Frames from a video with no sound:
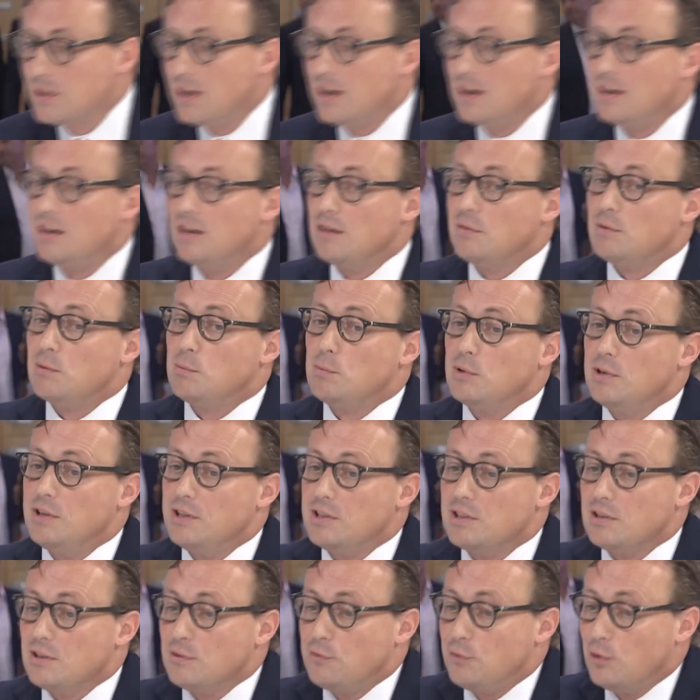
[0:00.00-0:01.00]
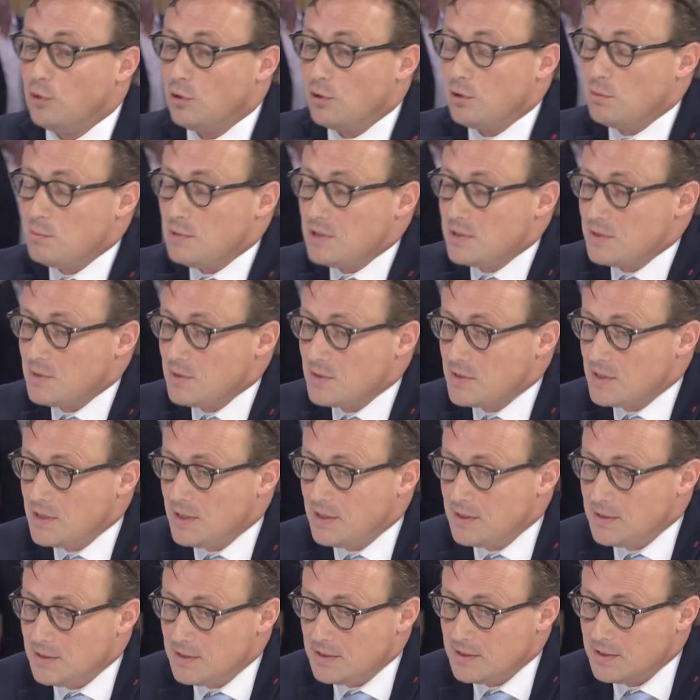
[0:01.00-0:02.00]
high-level political forum, as you
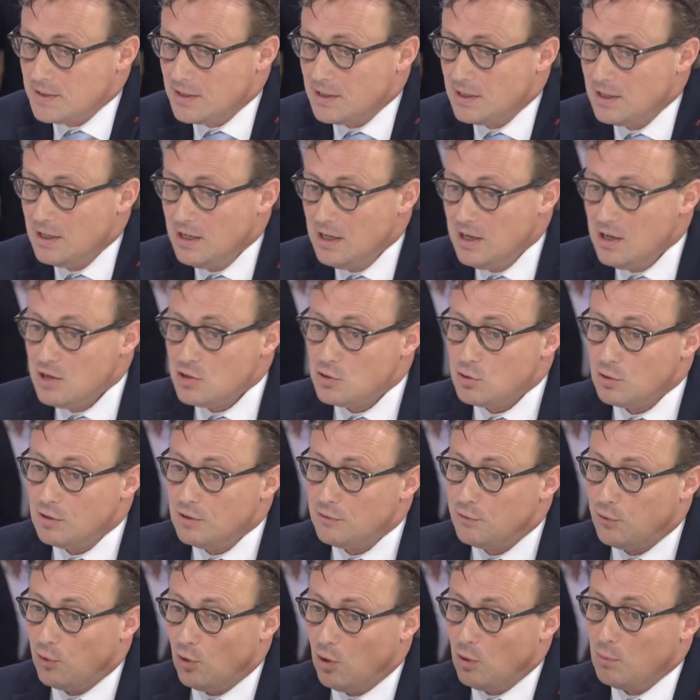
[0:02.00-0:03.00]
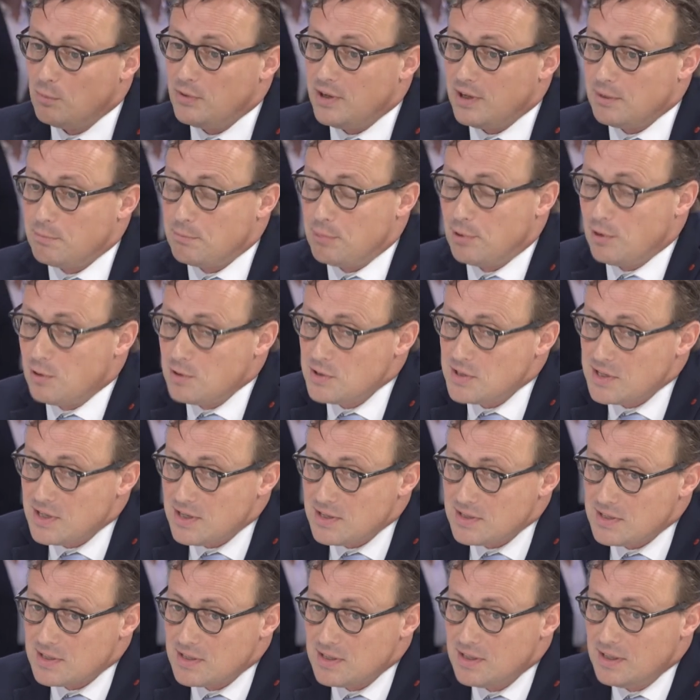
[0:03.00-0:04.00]
said. And uh, to inform that
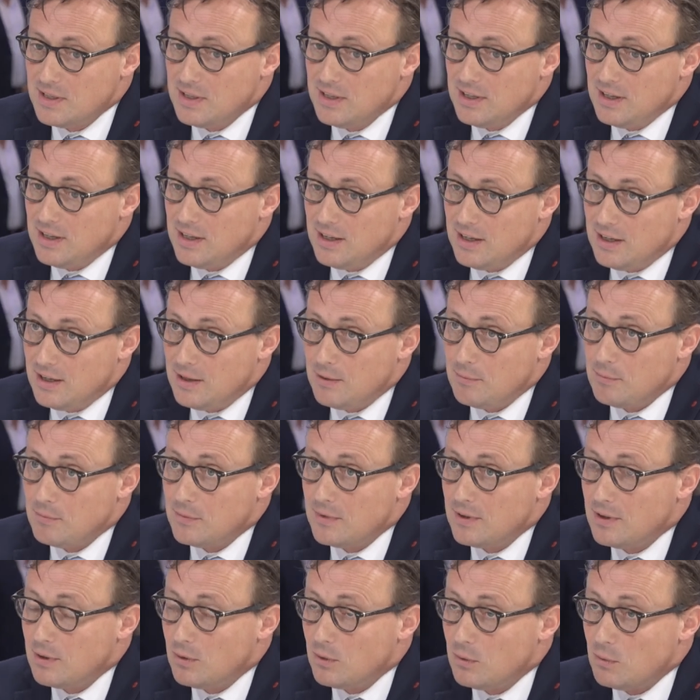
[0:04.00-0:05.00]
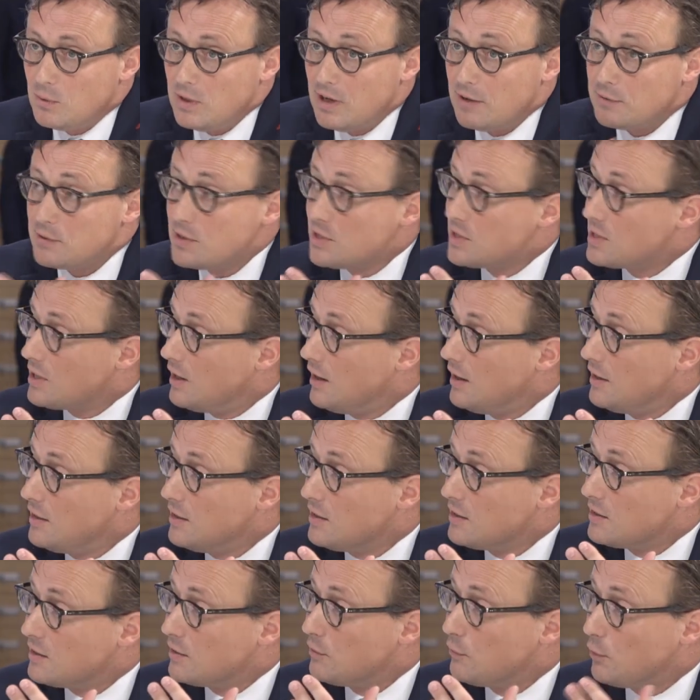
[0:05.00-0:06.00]
process, um, we have
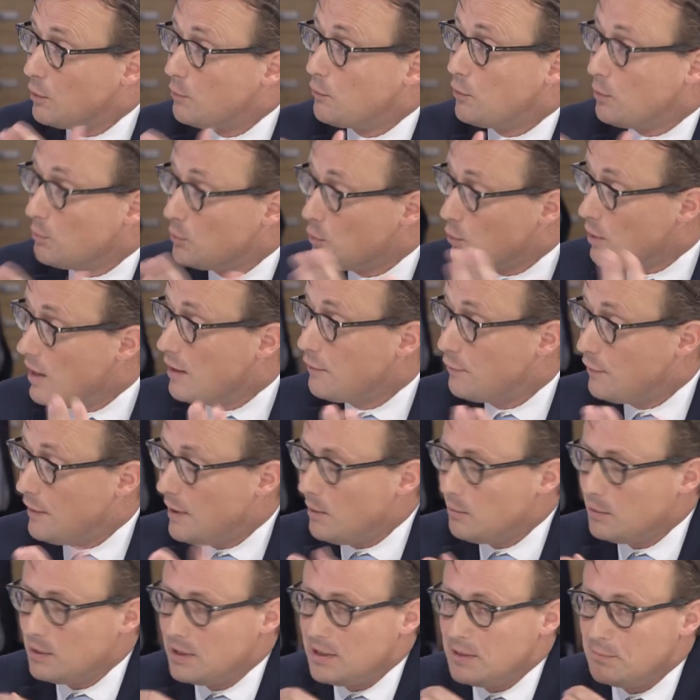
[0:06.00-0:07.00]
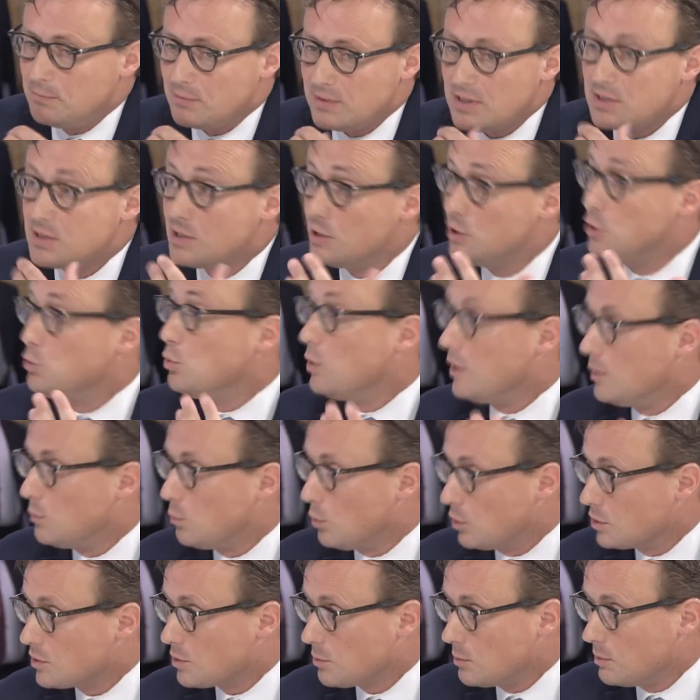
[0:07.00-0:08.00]
decided from, from the U N family, it's a U N
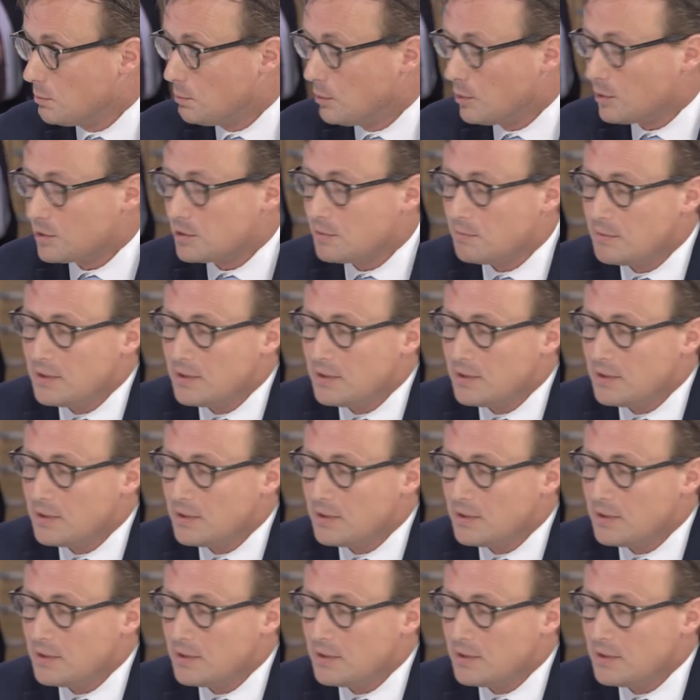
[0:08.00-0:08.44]
water report.